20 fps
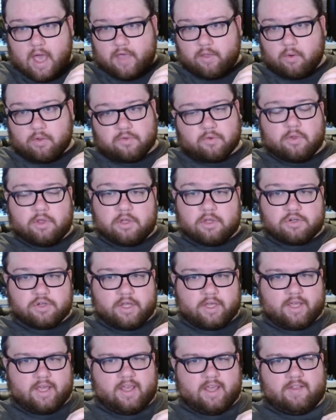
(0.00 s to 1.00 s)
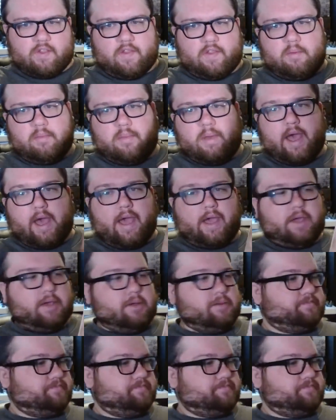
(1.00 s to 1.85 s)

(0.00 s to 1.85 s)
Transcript: then what's really interesting is on the back,